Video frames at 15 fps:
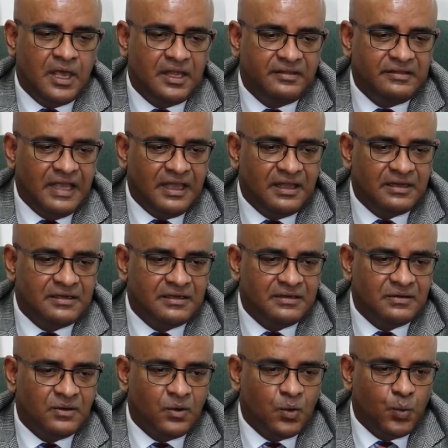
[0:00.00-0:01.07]
then
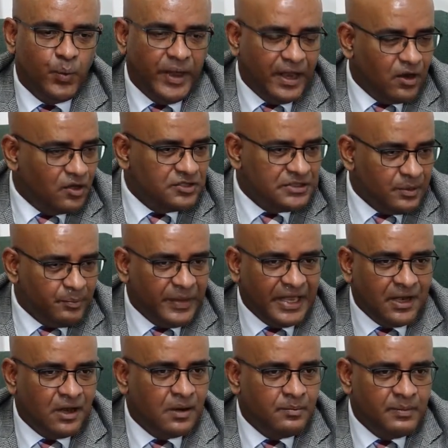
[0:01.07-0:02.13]
we're going to
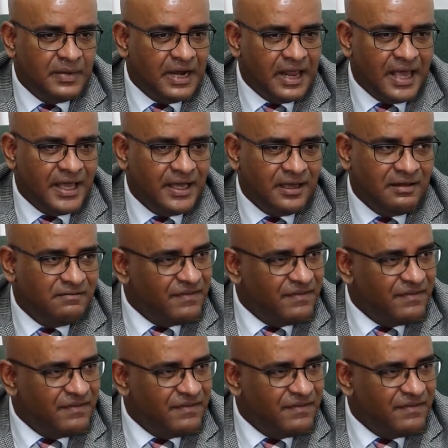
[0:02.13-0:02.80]
become like